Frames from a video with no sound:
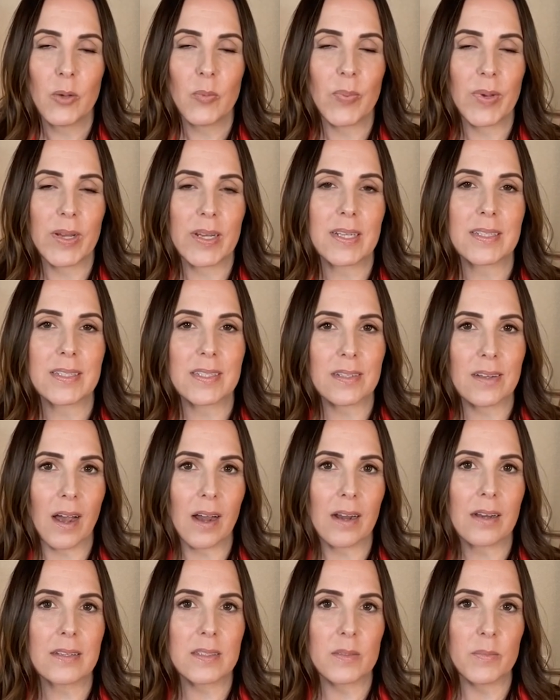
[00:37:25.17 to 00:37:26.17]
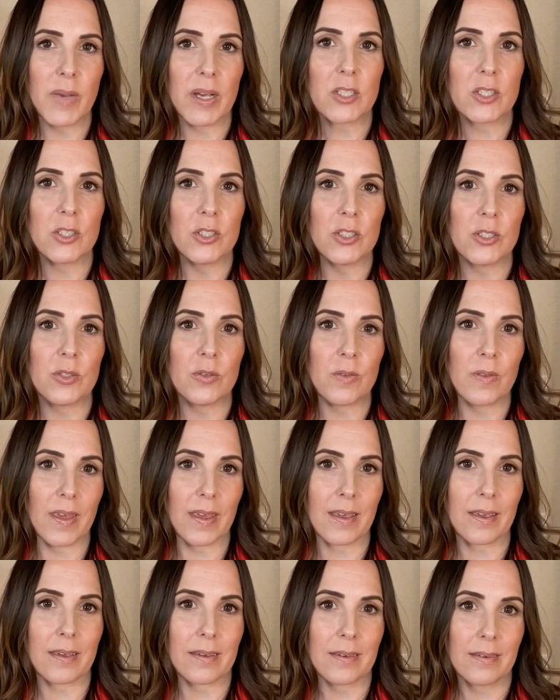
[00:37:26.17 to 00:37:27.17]
but it's not as much as you
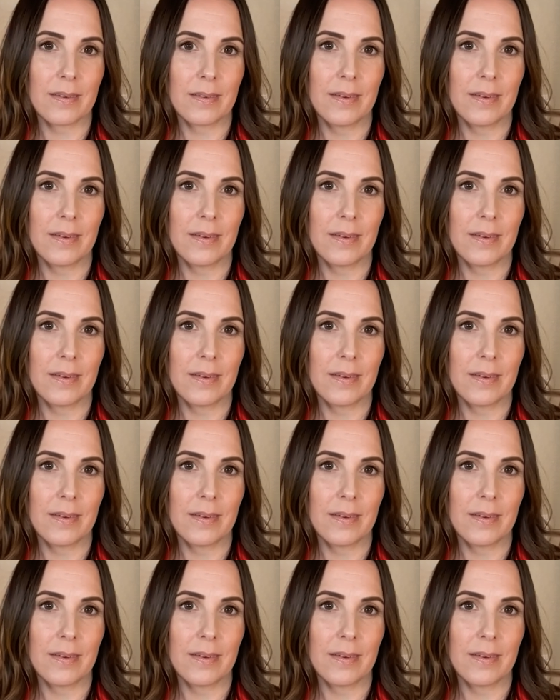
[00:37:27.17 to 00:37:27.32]
think.